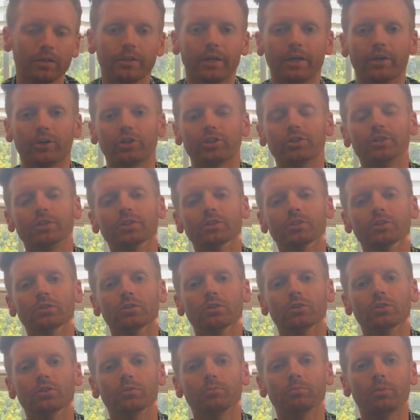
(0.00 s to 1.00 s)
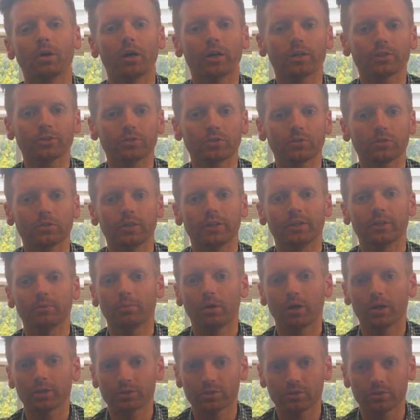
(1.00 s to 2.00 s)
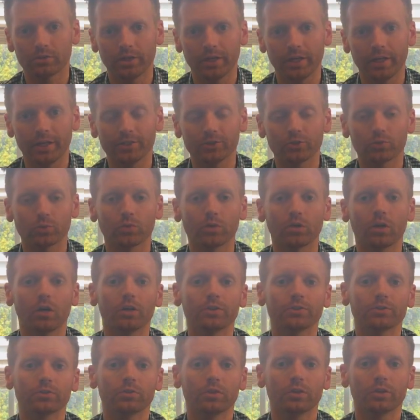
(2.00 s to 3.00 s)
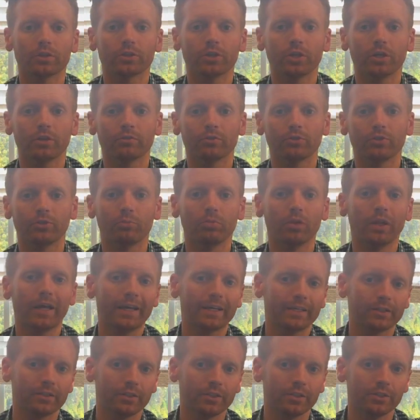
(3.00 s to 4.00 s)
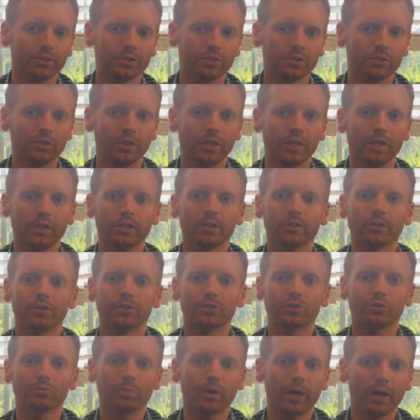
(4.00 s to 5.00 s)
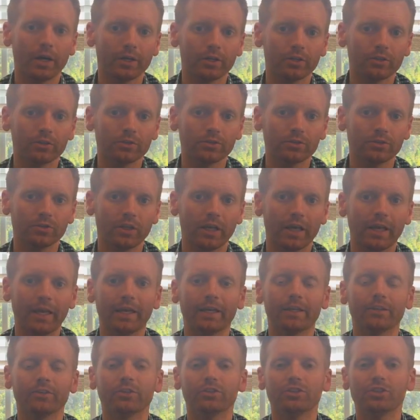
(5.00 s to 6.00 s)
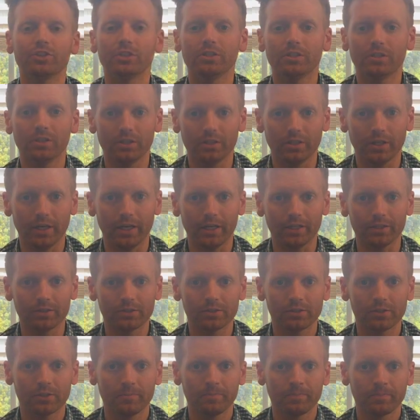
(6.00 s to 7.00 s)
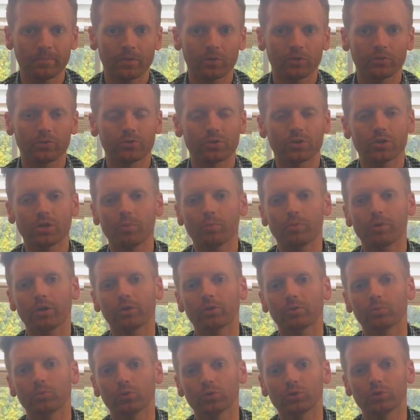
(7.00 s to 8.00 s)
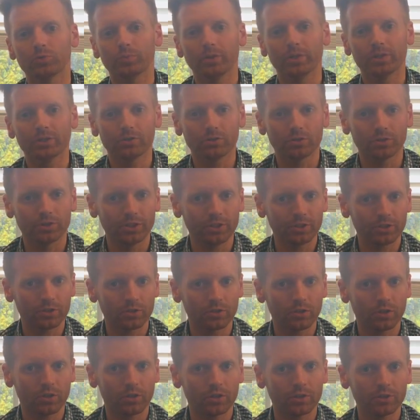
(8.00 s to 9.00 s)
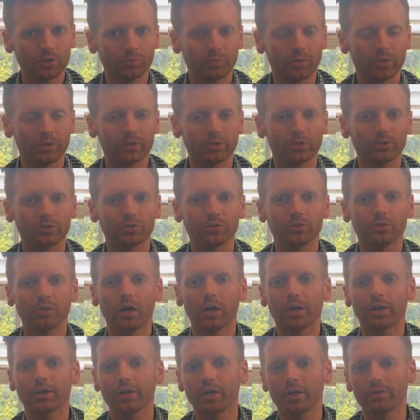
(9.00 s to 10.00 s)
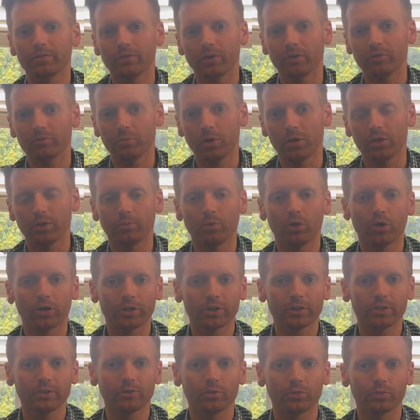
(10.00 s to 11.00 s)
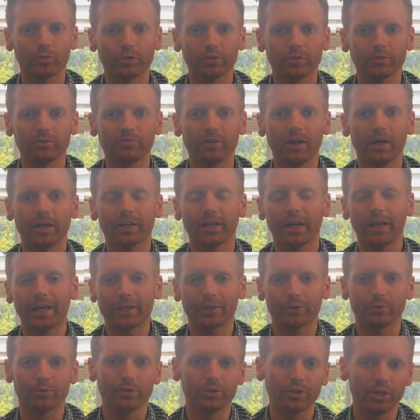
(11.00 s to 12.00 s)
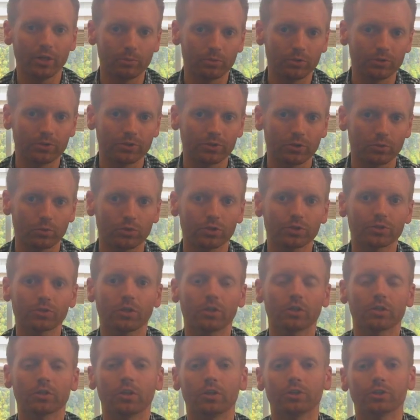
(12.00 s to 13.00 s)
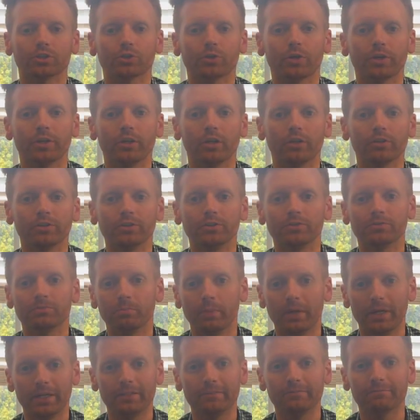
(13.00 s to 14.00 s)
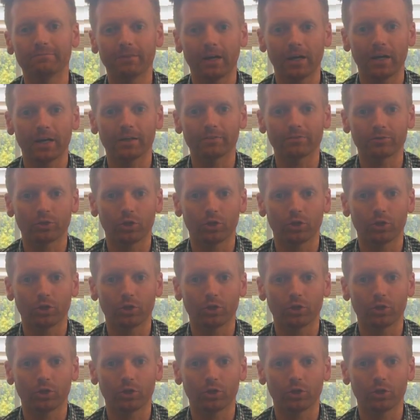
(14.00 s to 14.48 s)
Now, in addition to the Boxster and the Boxster S, we're also going to cover the Black Edition, the Spyders, and the GTS. There's a couple other more special edition cars, but there's not enough of them on the market to really find accurate numbers, so we're just going to concentrate on these main 5